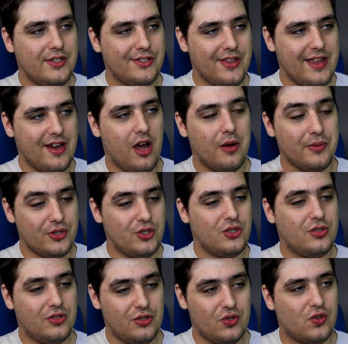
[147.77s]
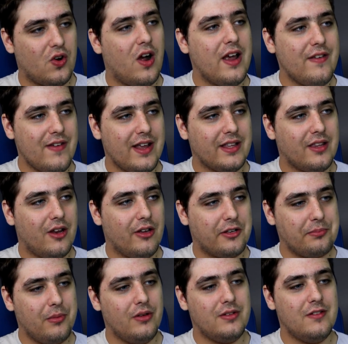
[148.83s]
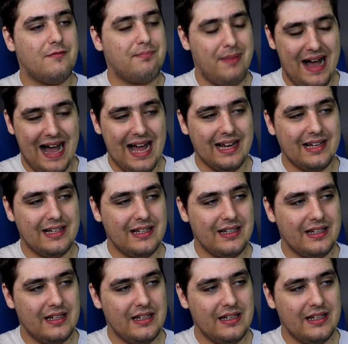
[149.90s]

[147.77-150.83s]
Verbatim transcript: so then I was driving the locomotive back.